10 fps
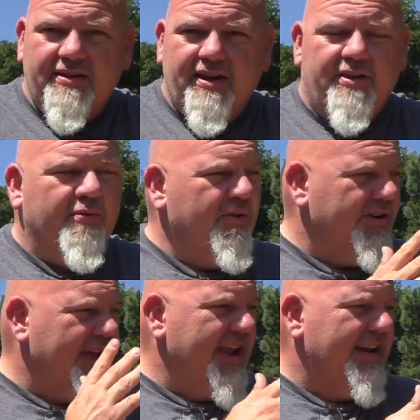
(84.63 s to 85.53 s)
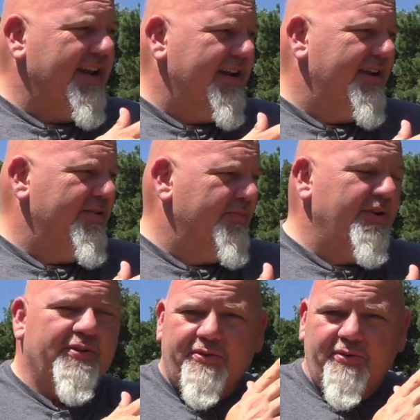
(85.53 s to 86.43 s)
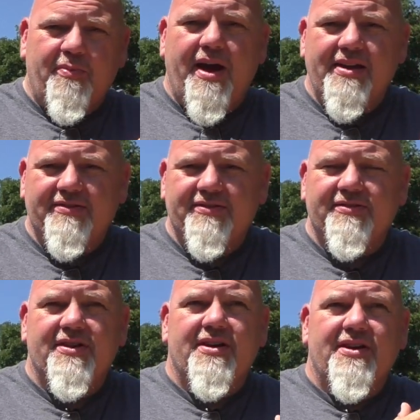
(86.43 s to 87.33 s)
We're going to take it down here and put it through the paces,